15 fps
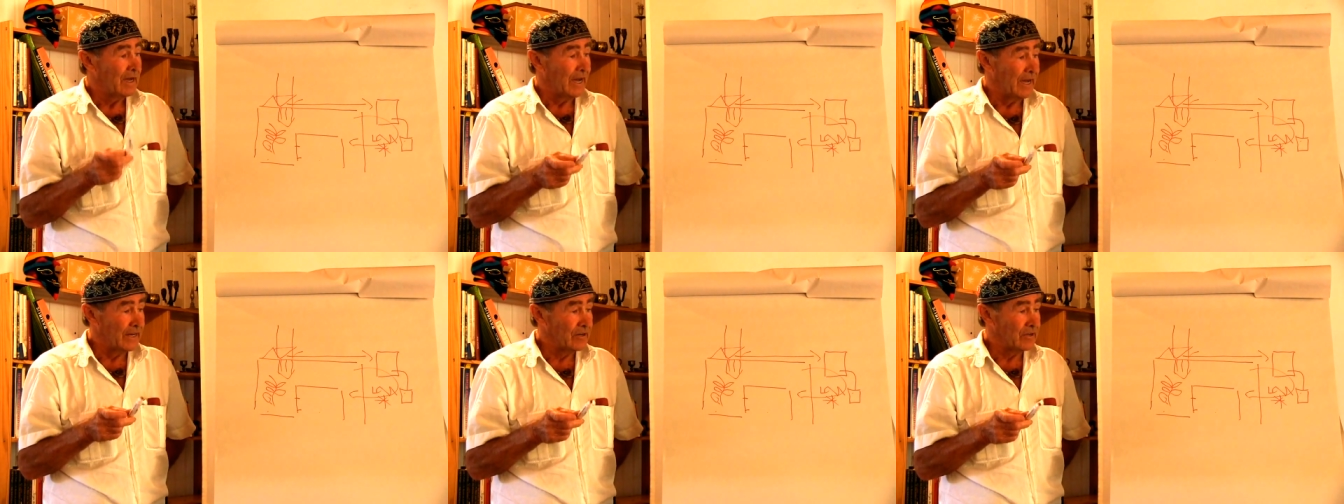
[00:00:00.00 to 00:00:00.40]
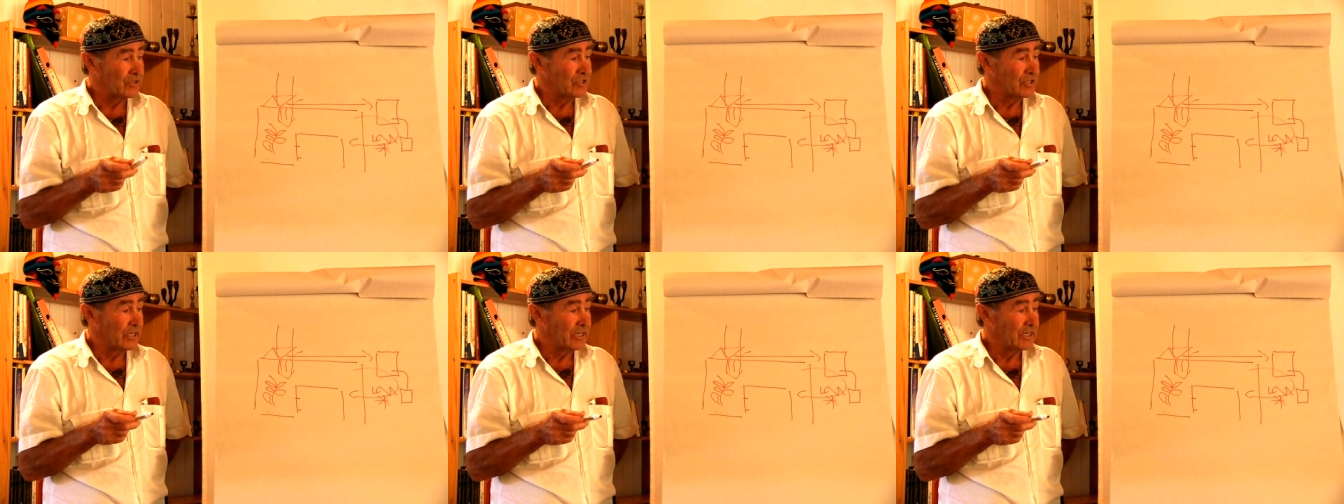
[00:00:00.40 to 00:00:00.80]

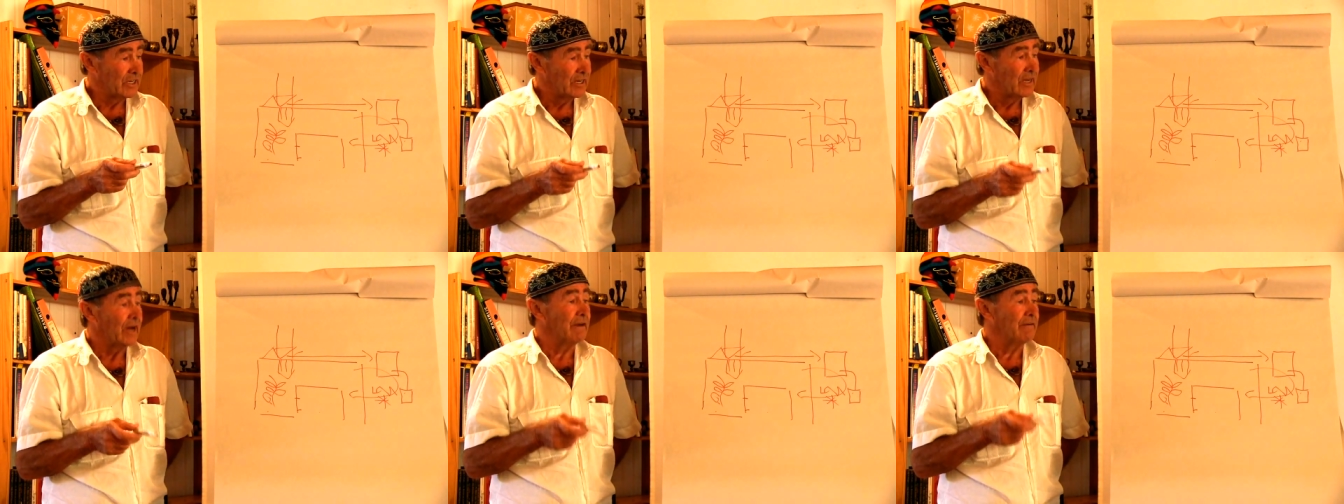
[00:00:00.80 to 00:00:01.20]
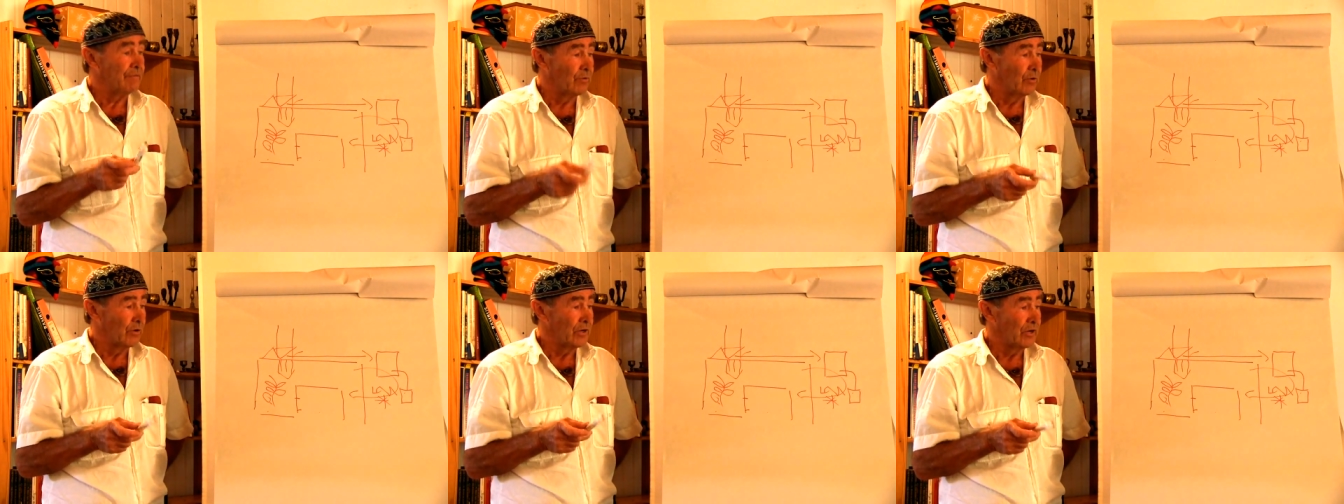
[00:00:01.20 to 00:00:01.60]
energy and
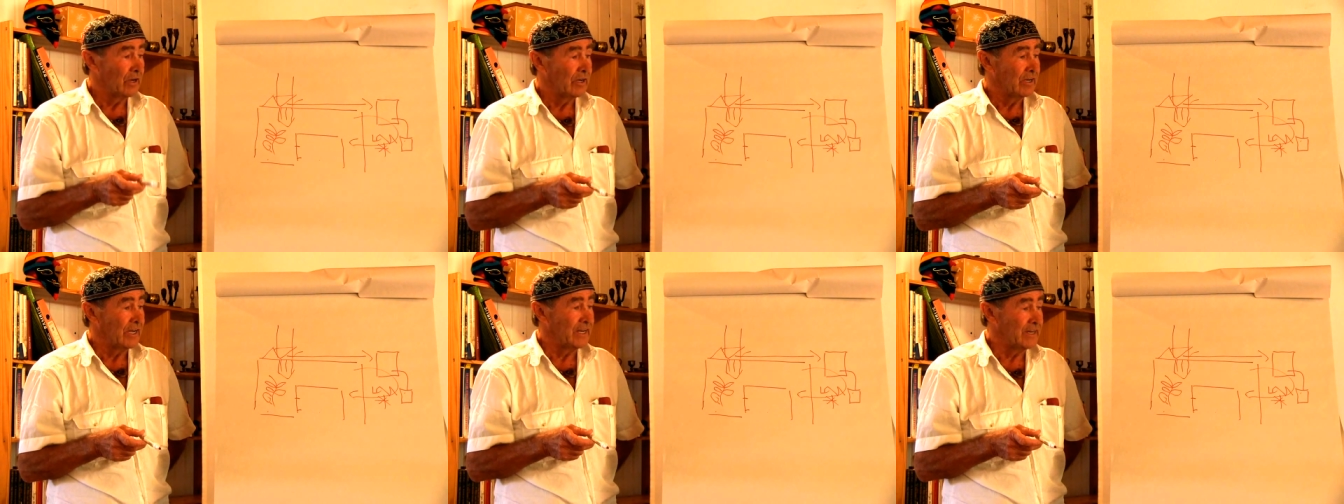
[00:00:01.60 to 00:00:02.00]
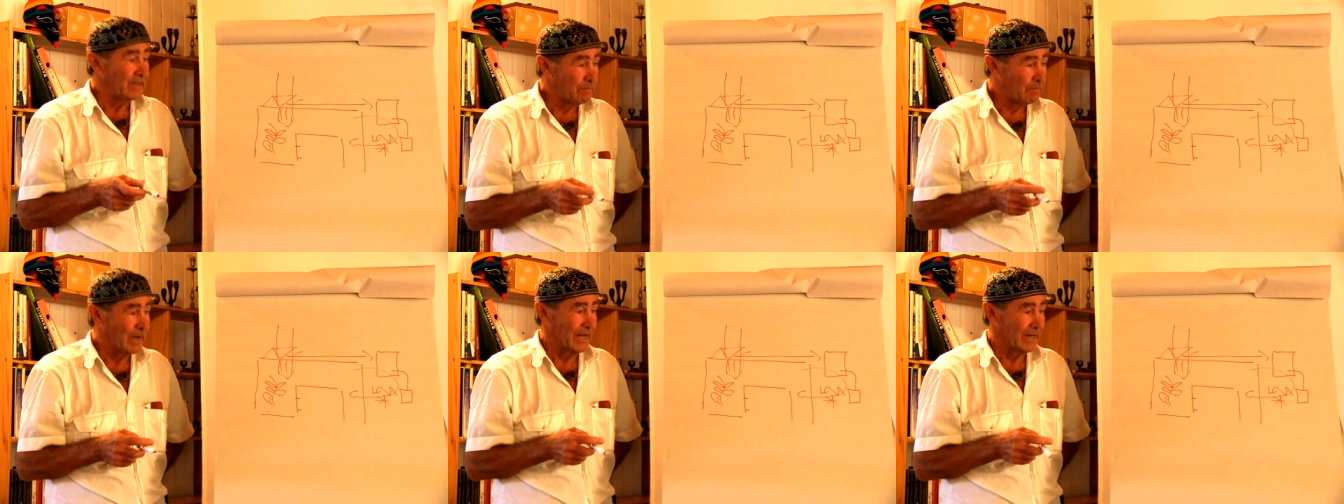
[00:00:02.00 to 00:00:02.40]
food
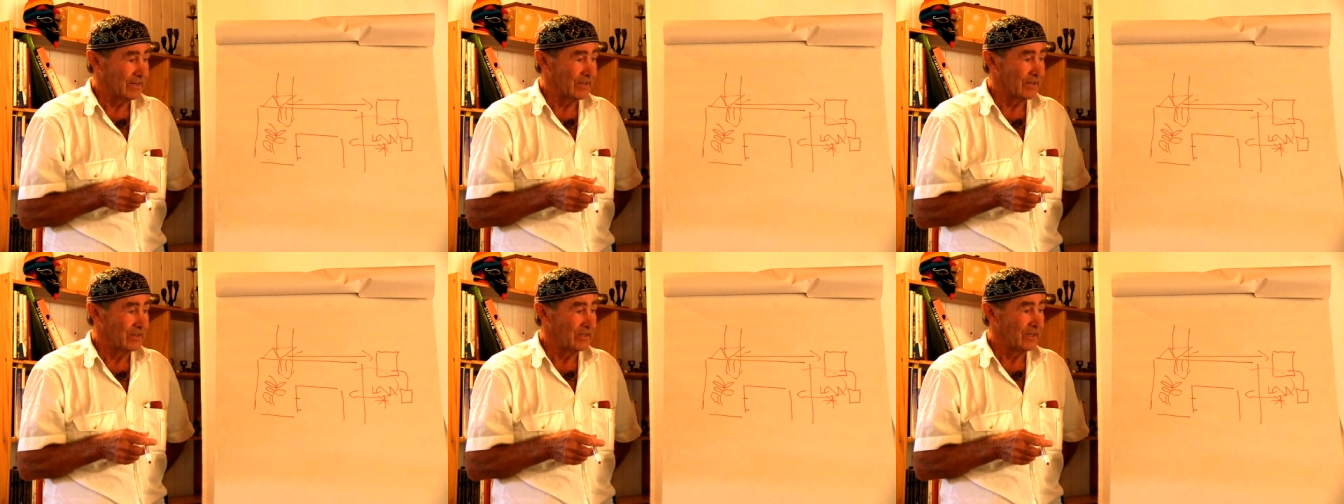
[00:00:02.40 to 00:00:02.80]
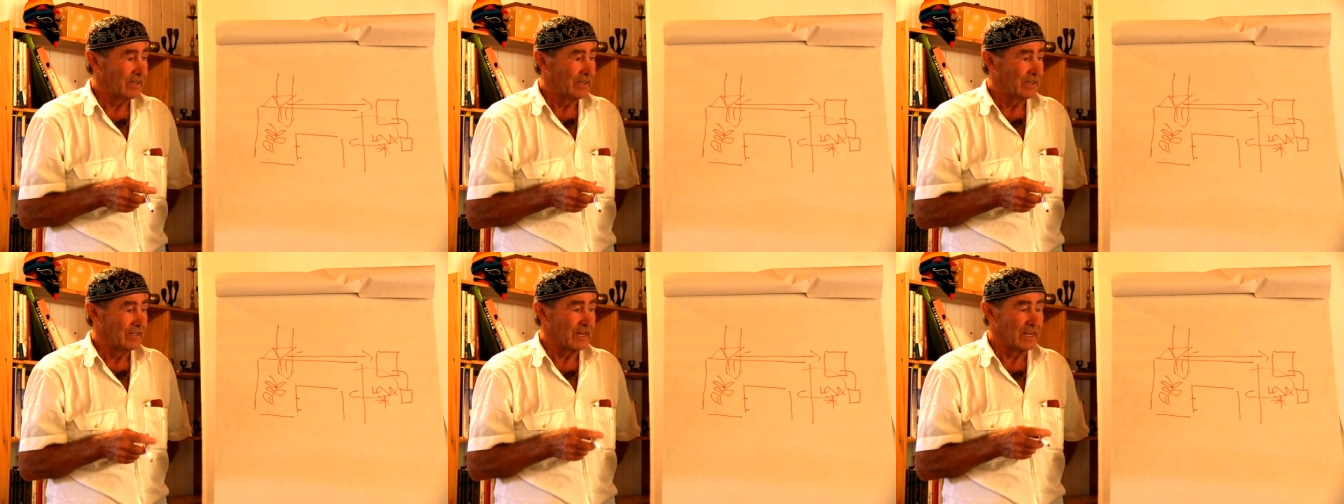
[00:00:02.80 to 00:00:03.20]
independent.
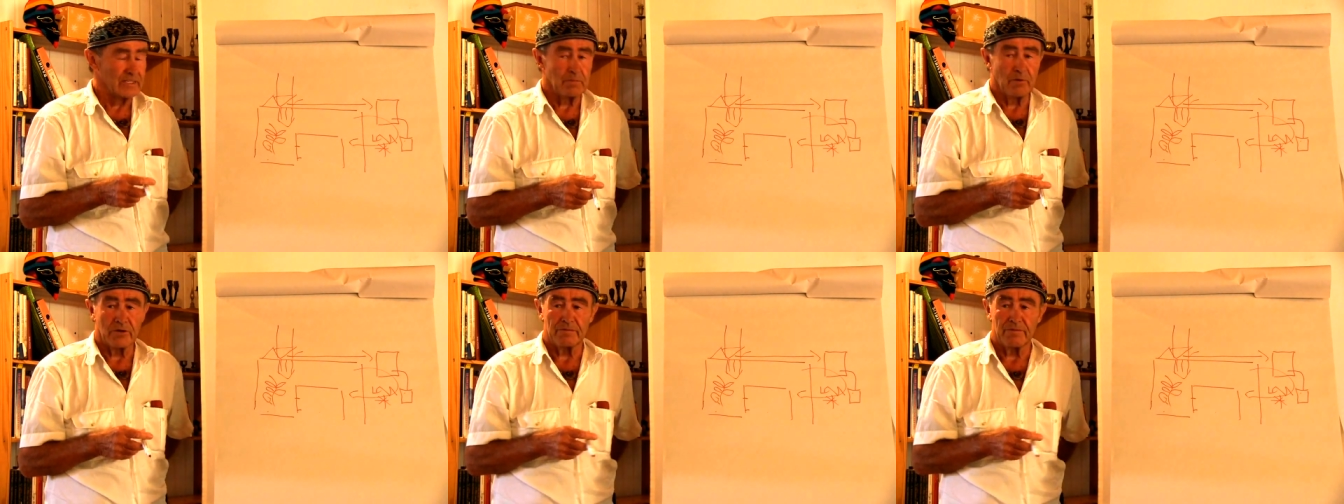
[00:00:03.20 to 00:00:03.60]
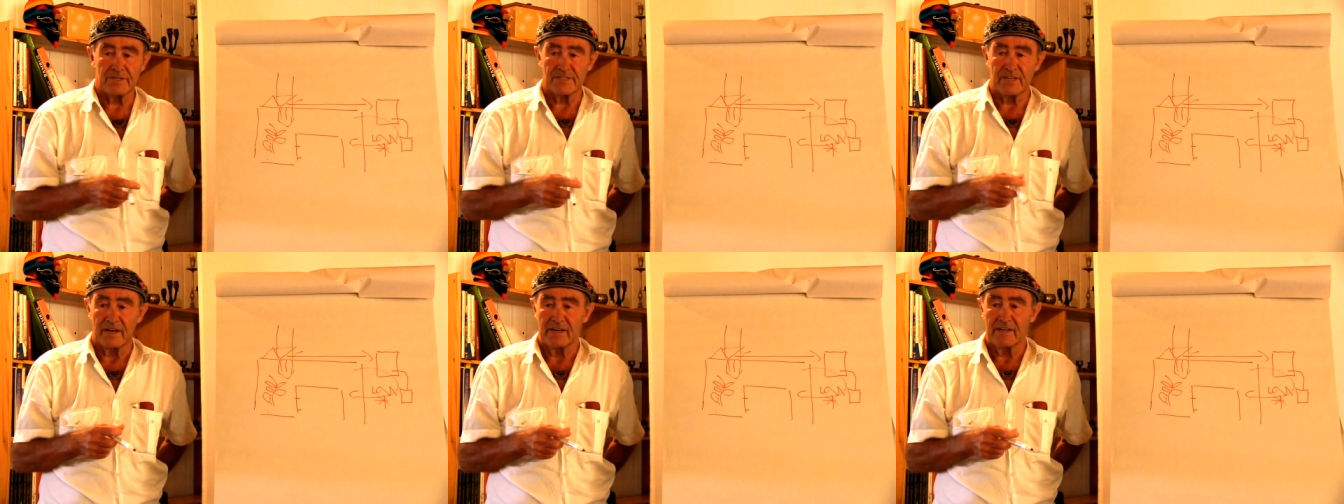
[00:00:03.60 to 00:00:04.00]
That's what we
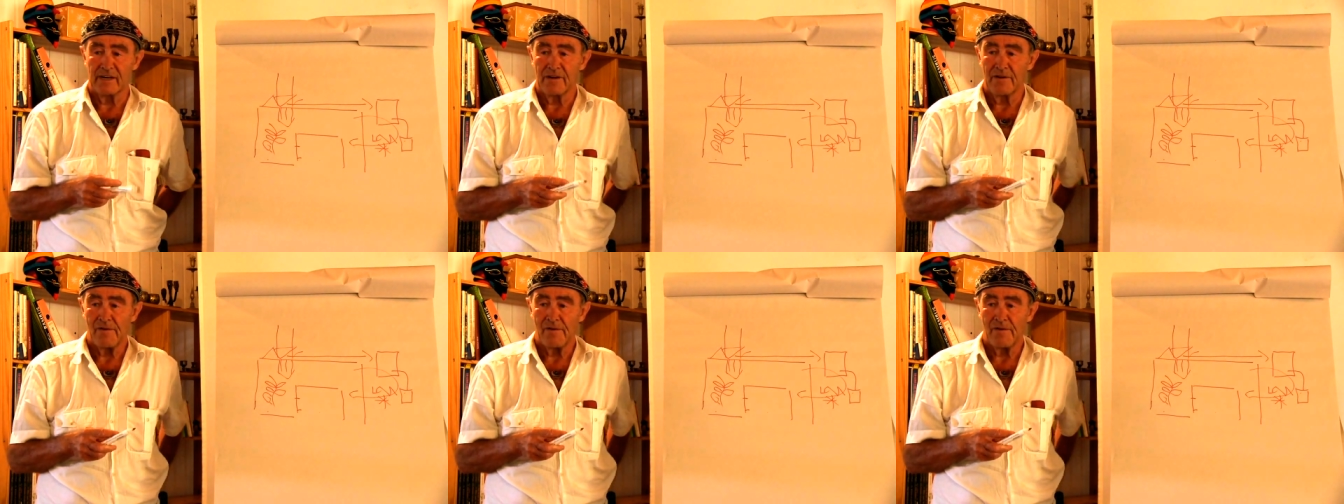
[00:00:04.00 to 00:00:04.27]
say.